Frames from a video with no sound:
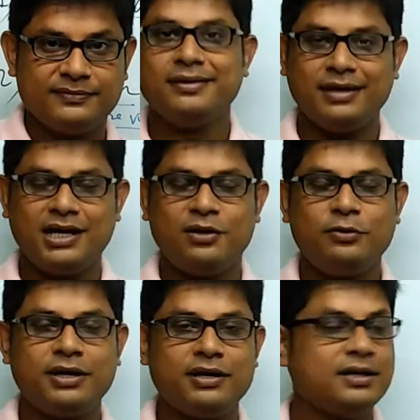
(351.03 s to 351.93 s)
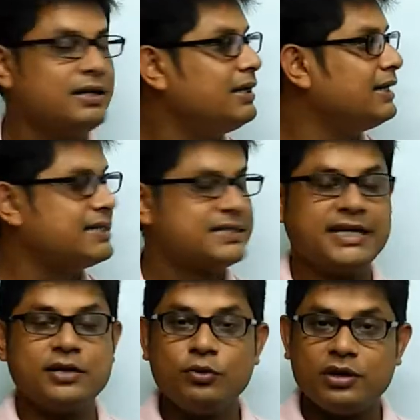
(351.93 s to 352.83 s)
Now let's
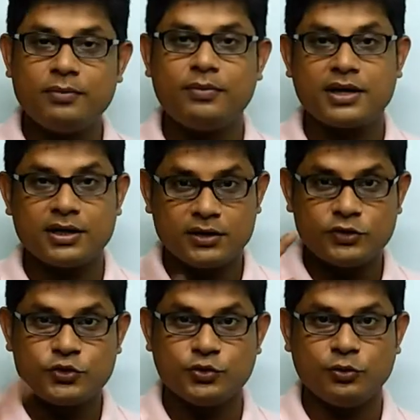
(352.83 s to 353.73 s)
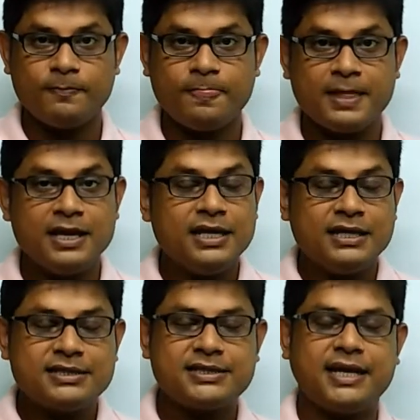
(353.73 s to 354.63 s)
say rule number 2.
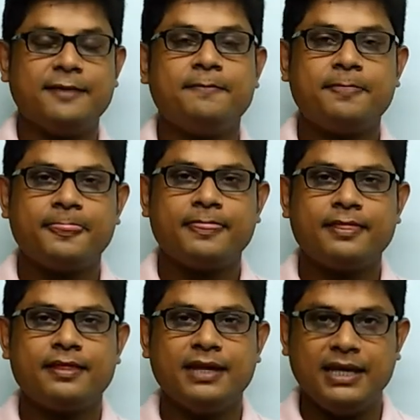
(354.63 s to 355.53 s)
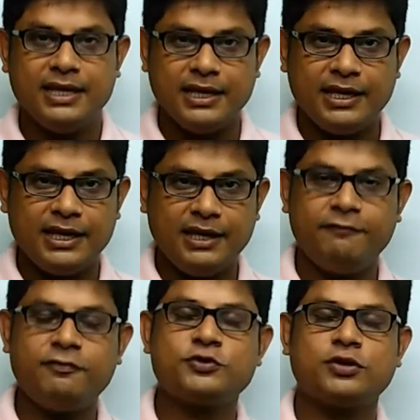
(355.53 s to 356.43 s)
See,
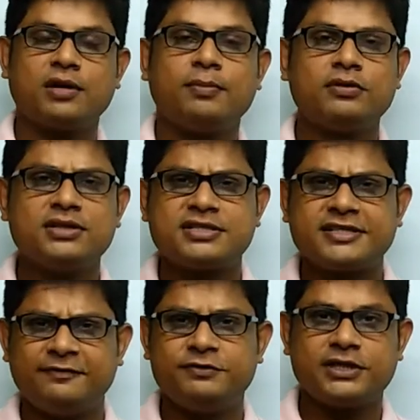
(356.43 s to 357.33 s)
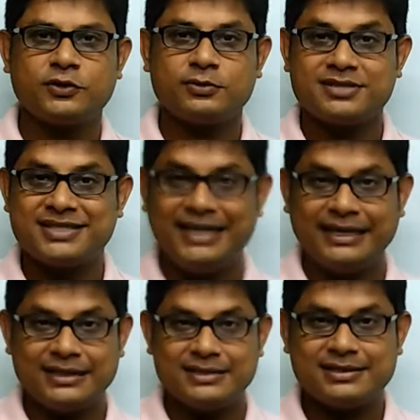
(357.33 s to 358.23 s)
if you talk about the subject of the
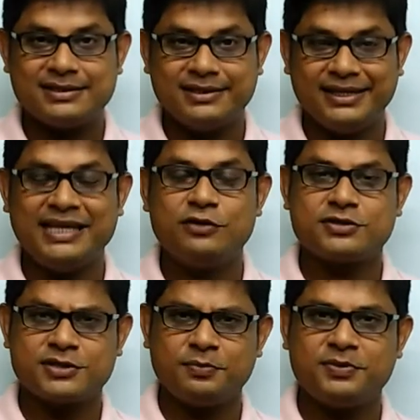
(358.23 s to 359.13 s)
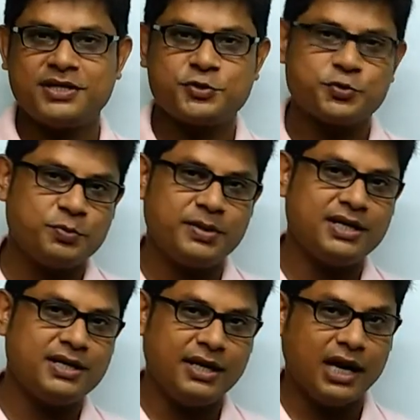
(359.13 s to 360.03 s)
sentence, then your subject should
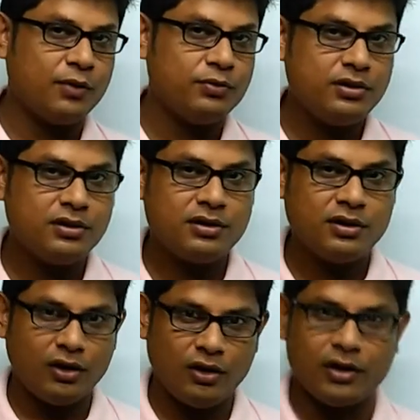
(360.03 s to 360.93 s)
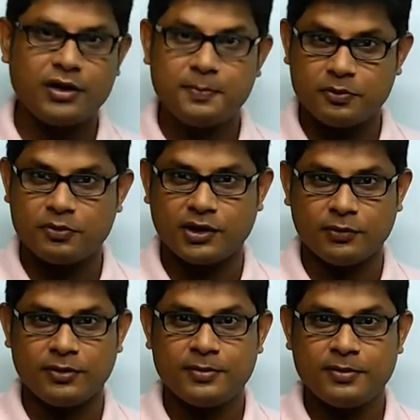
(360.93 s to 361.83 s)
be noun or
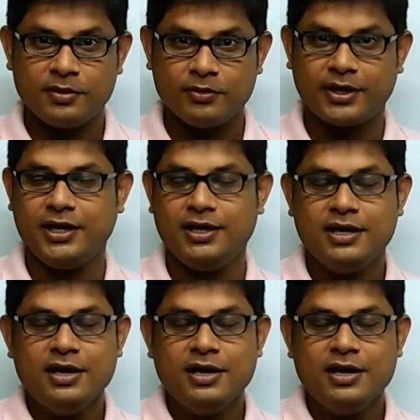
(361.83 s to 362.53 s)
pronoun. Okay?